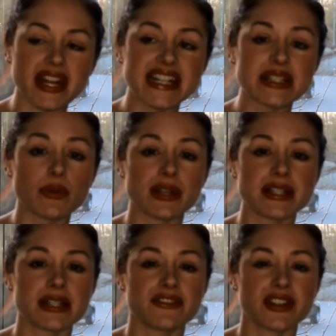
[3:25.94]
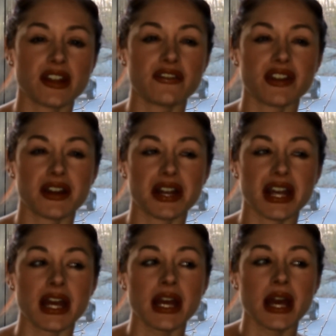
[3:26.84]
it's going to feel
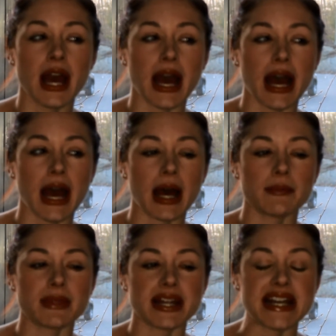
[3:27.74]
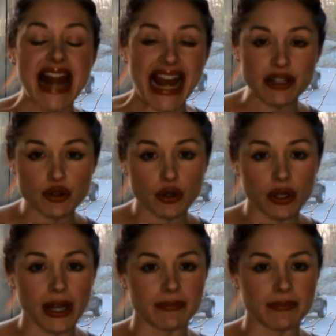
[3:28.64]
very natural.